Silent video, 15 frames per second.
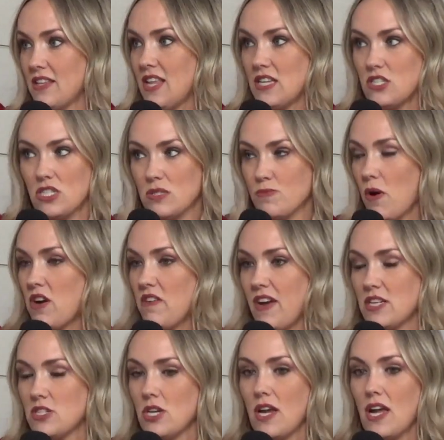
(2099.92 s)
That's just part of
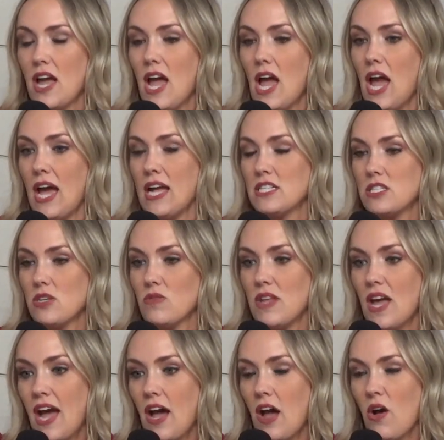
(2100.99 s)
aging. And so
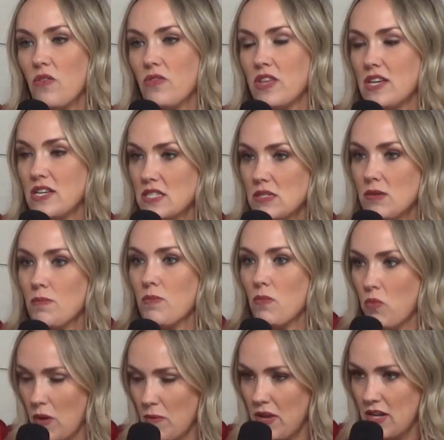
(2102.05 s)
now these
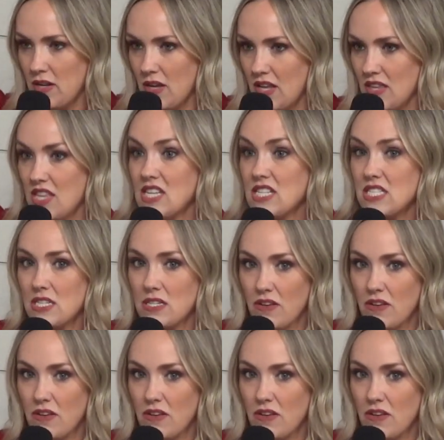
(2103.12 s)
women, in this